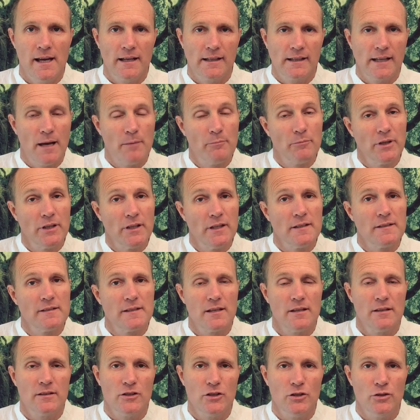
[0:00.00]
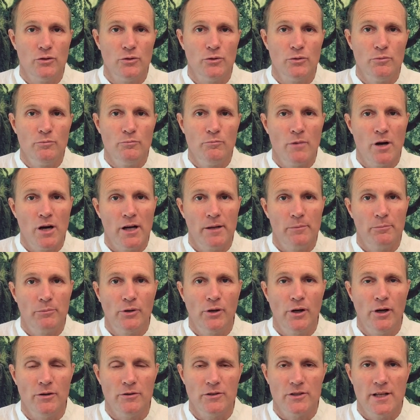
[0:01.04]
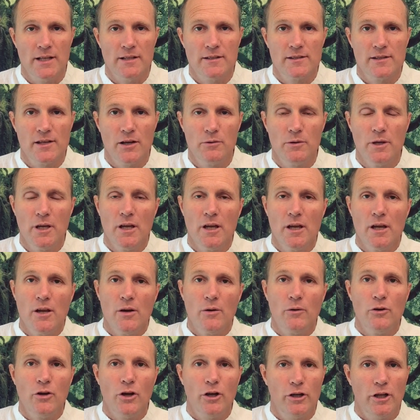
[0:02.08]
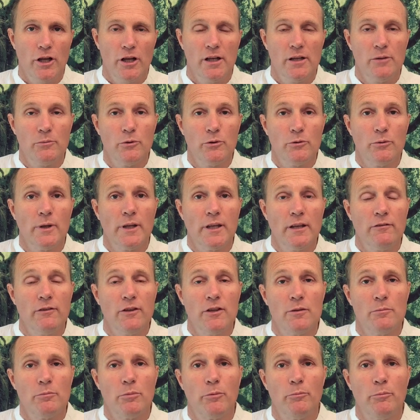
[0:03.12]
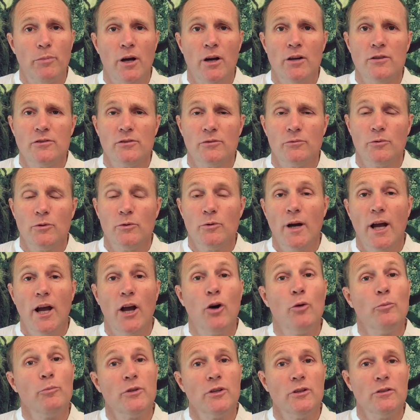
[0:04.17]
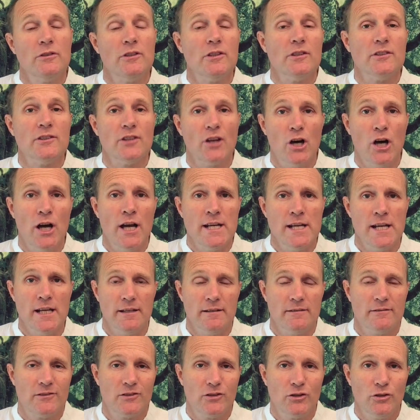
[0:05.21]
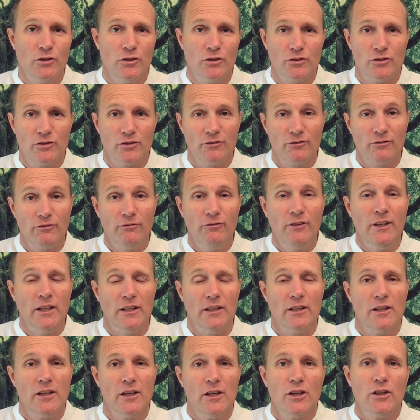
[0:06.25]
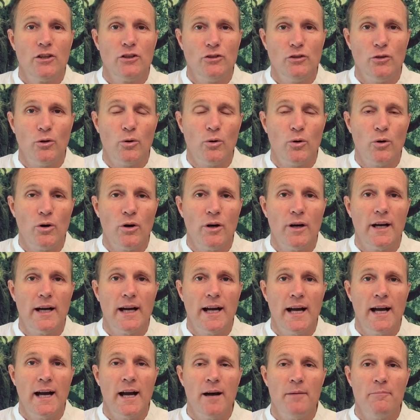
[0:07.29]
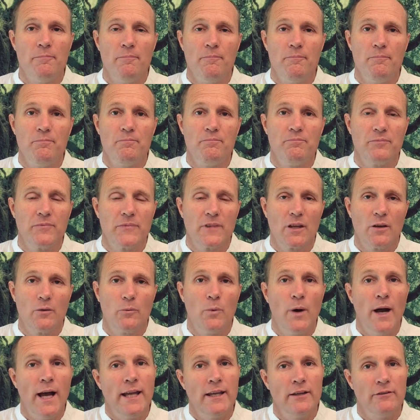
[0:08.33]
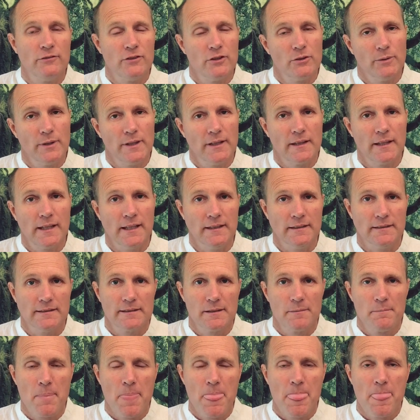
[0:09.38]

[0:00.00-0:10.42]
companies that you might approach. And so not only will we give you the proposal, we'll help you design it to fit your way of doing things.